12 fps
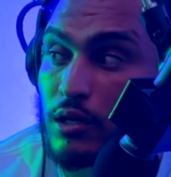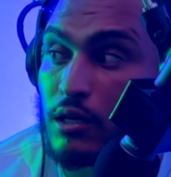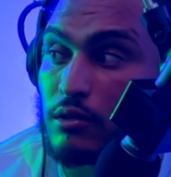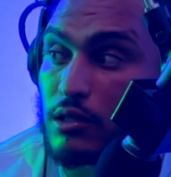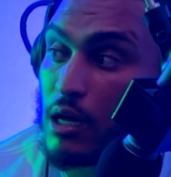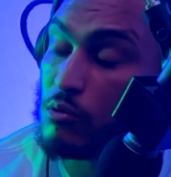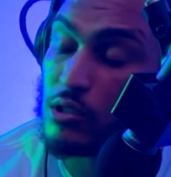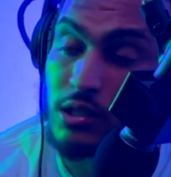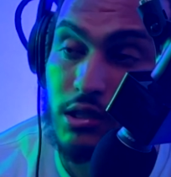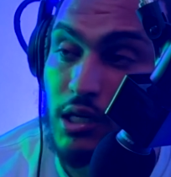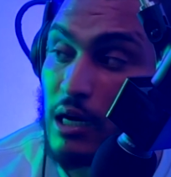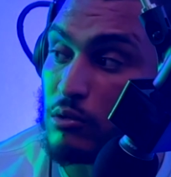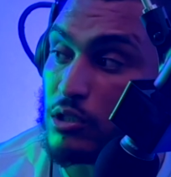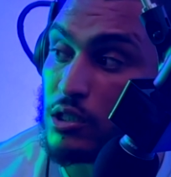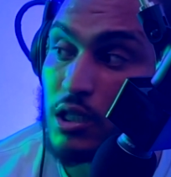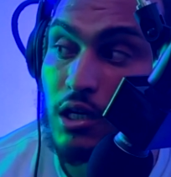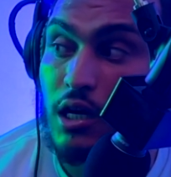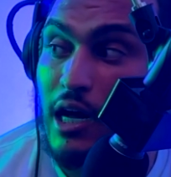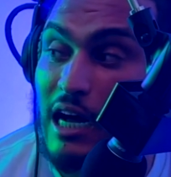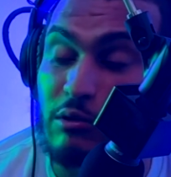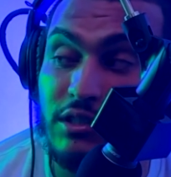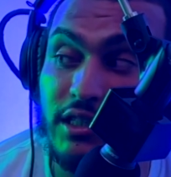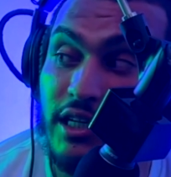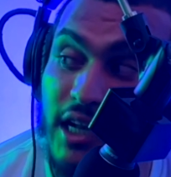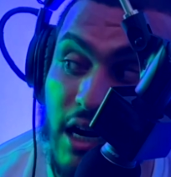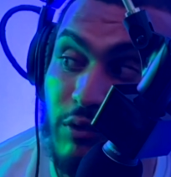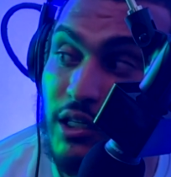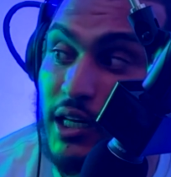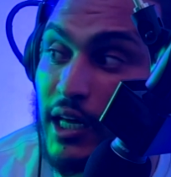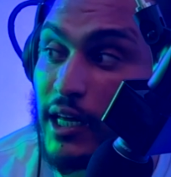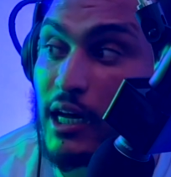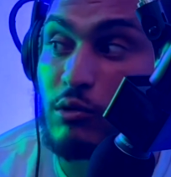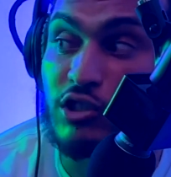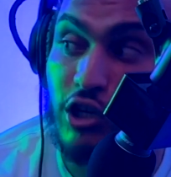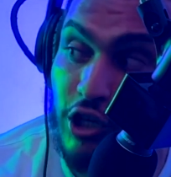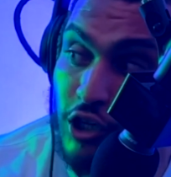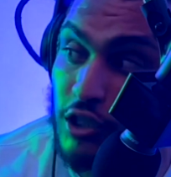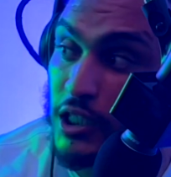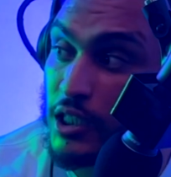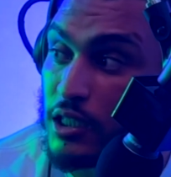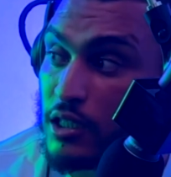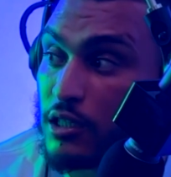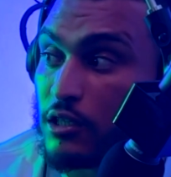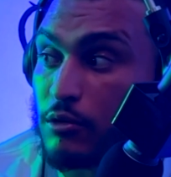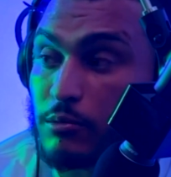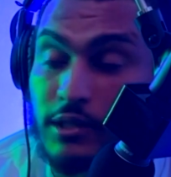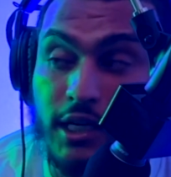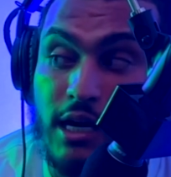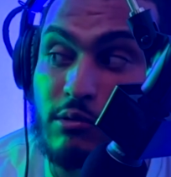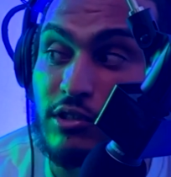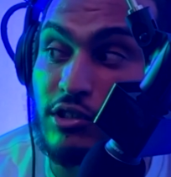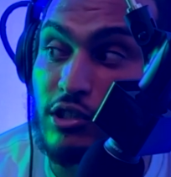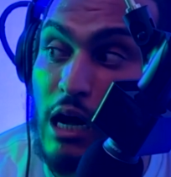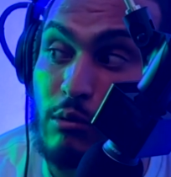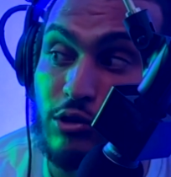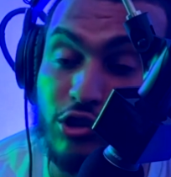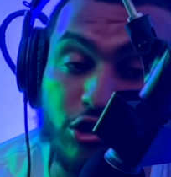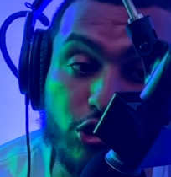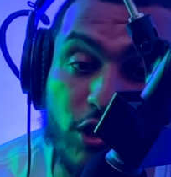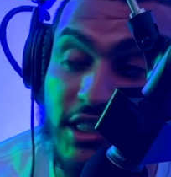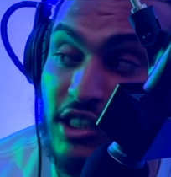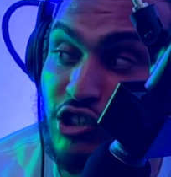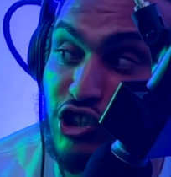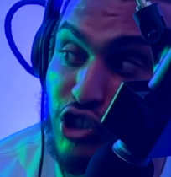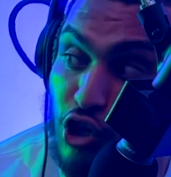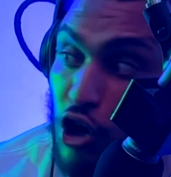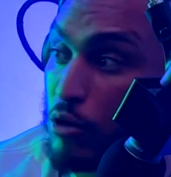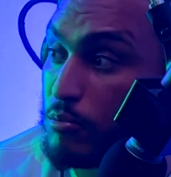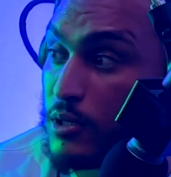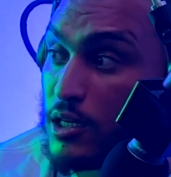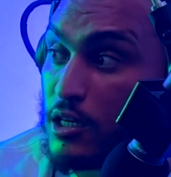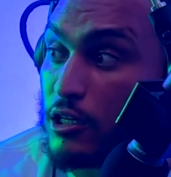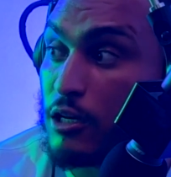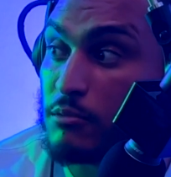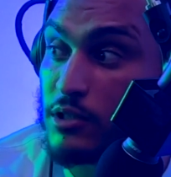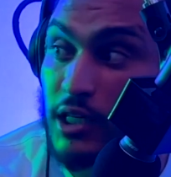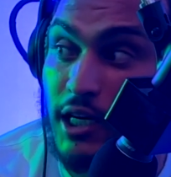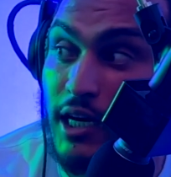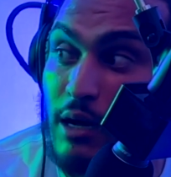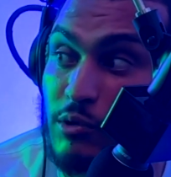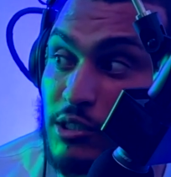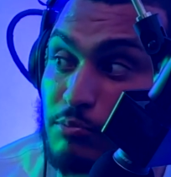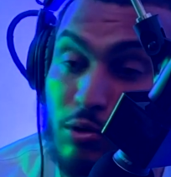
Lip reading: bro, I was there every day. I was early. You know what I'm saying? I was dressing sharp. You know what I'm saying? I was